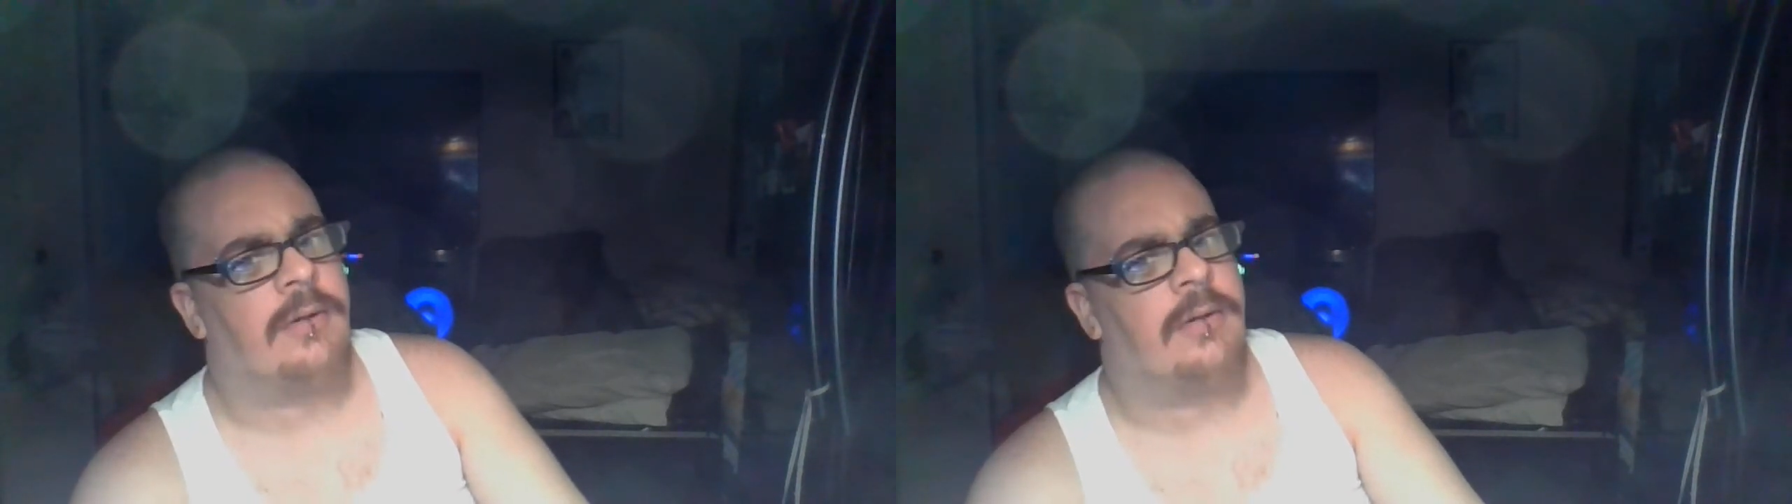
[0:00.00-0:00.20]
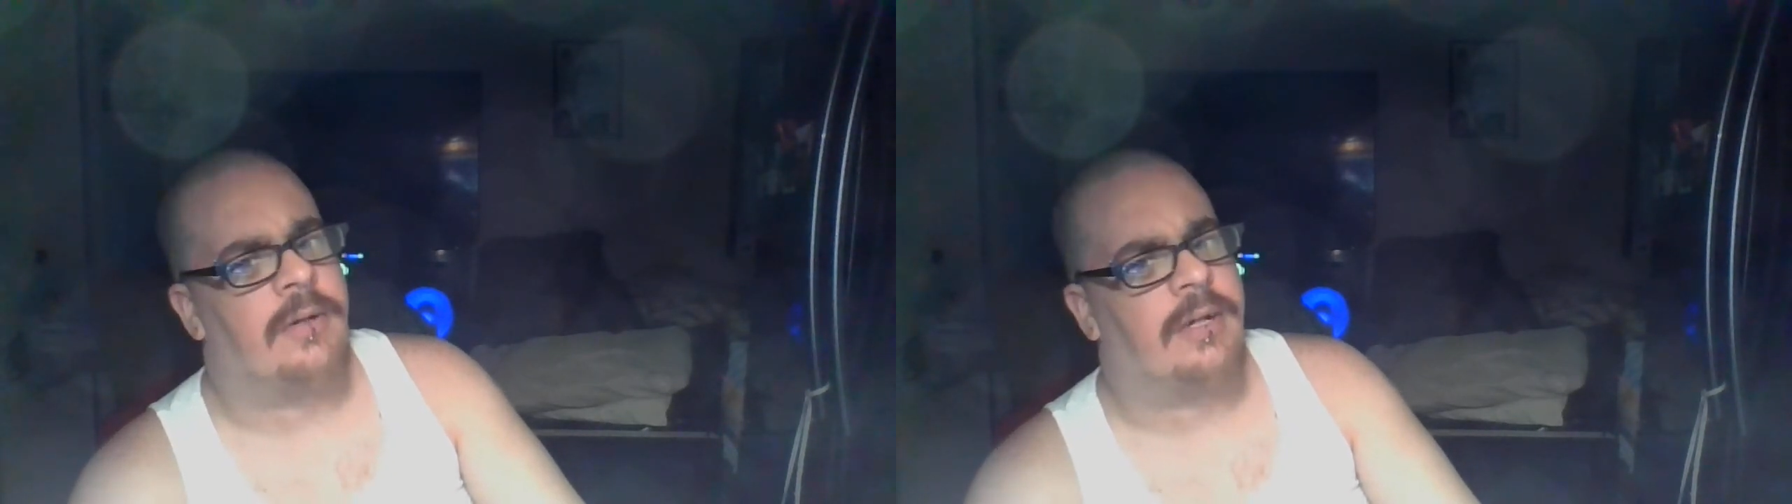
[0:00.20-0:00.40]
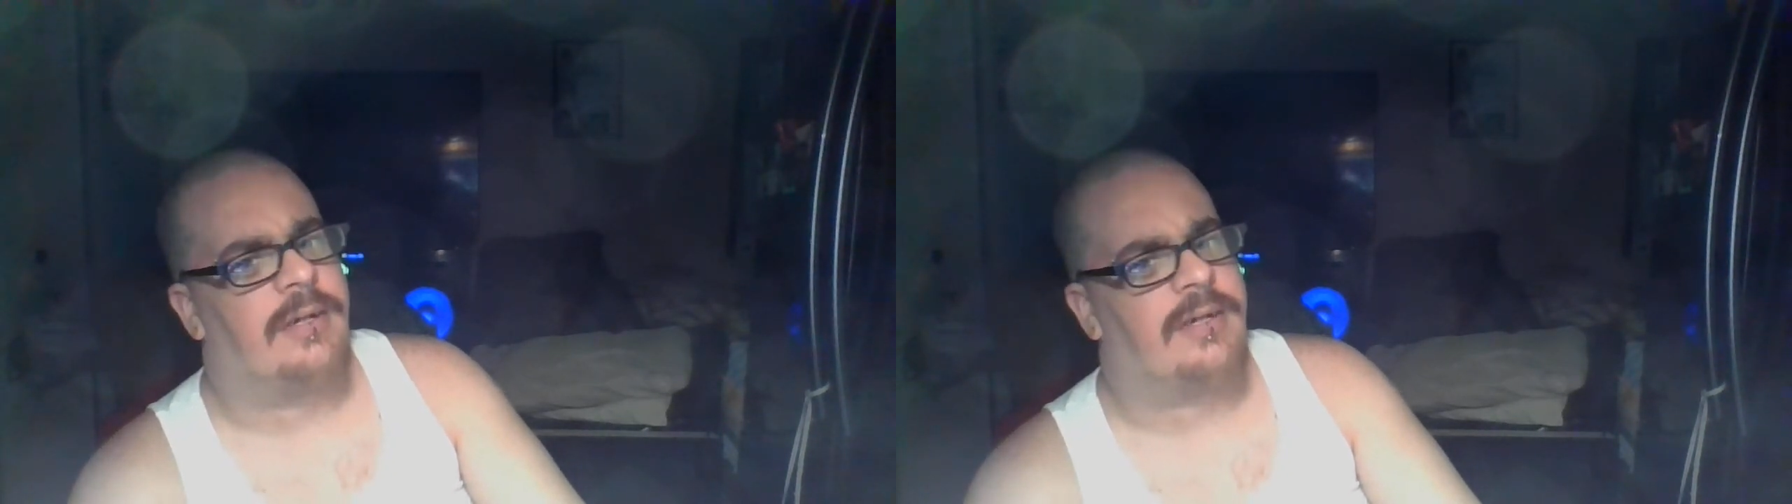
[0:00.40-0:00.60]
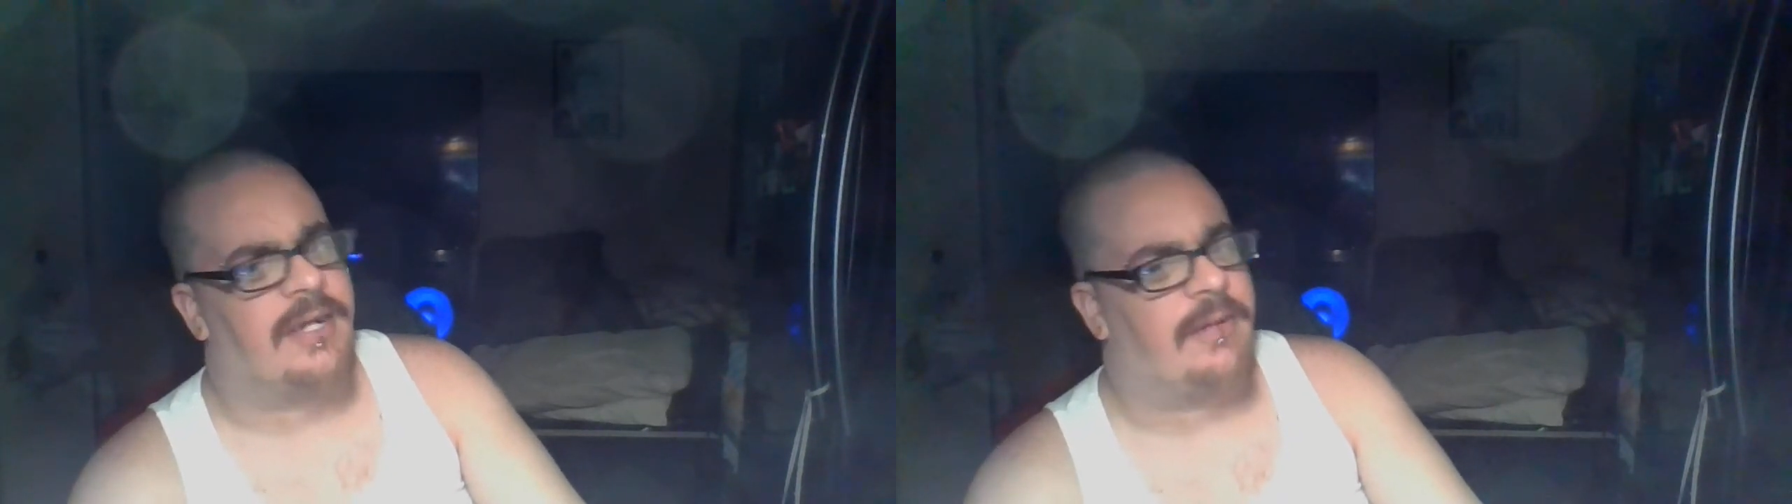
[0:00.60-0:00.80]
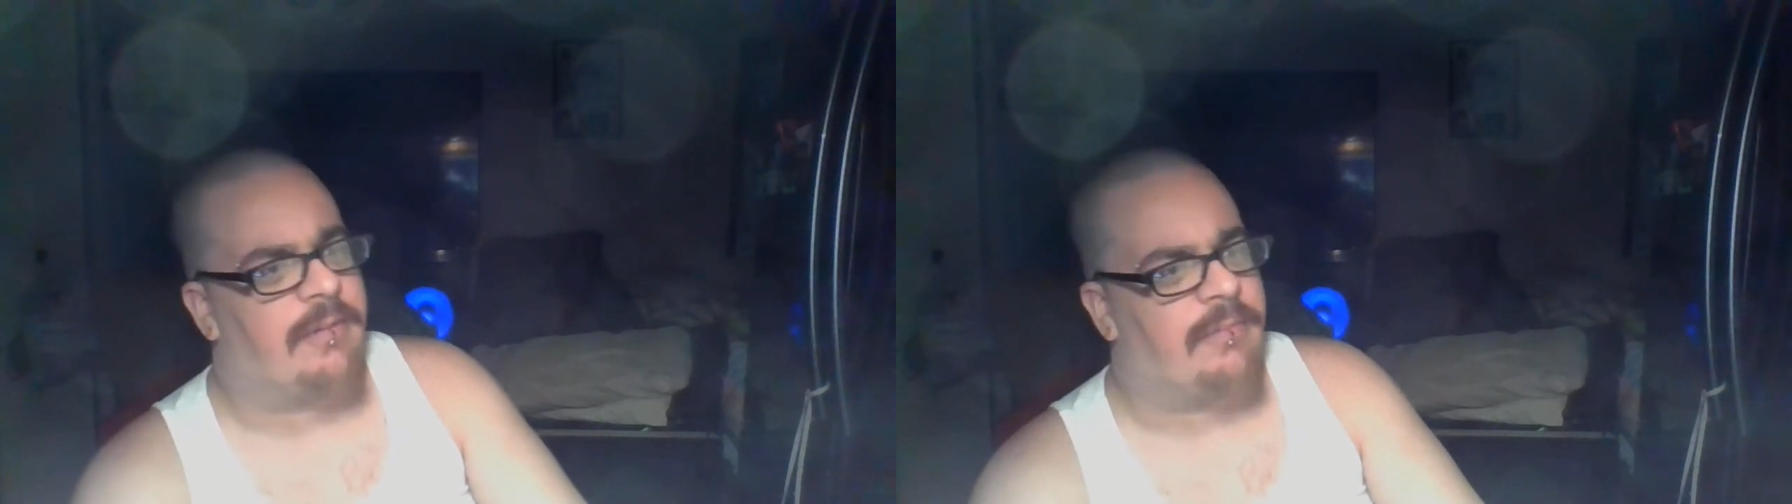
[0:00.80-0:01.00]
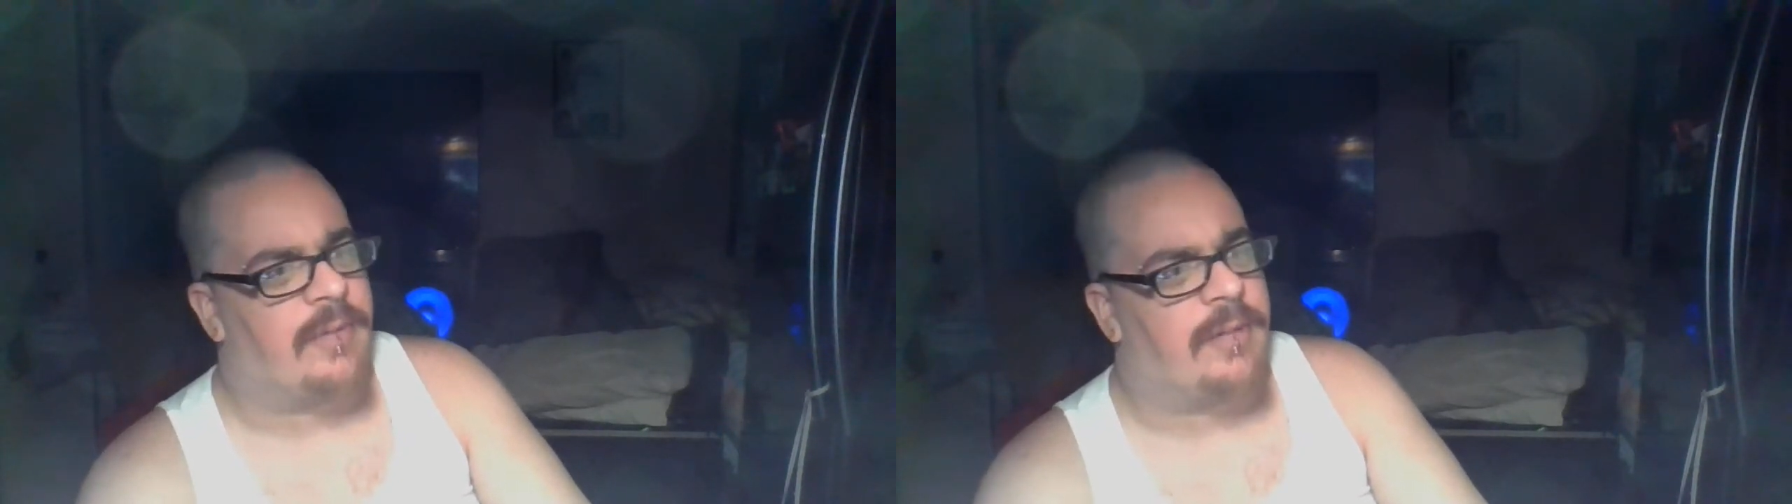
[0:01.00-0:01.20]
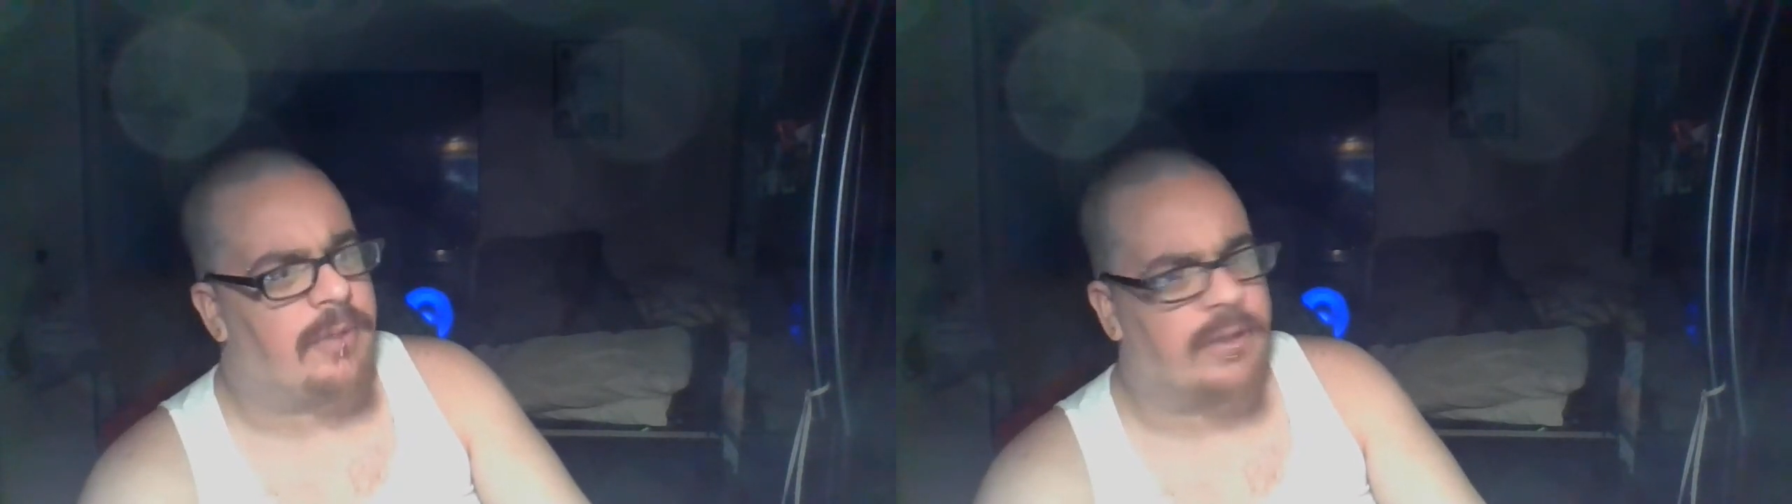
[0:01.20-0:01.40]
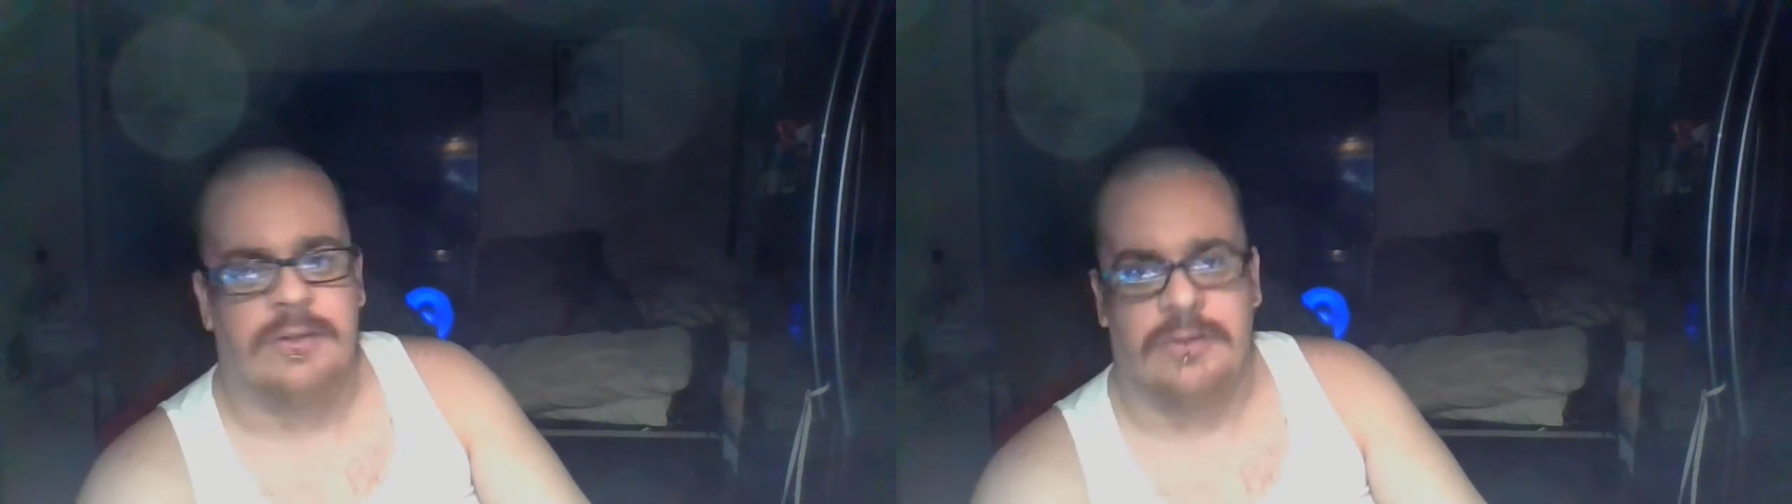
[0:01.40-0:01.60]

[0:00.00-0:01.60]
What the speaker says: oh no, I got to stay away from that because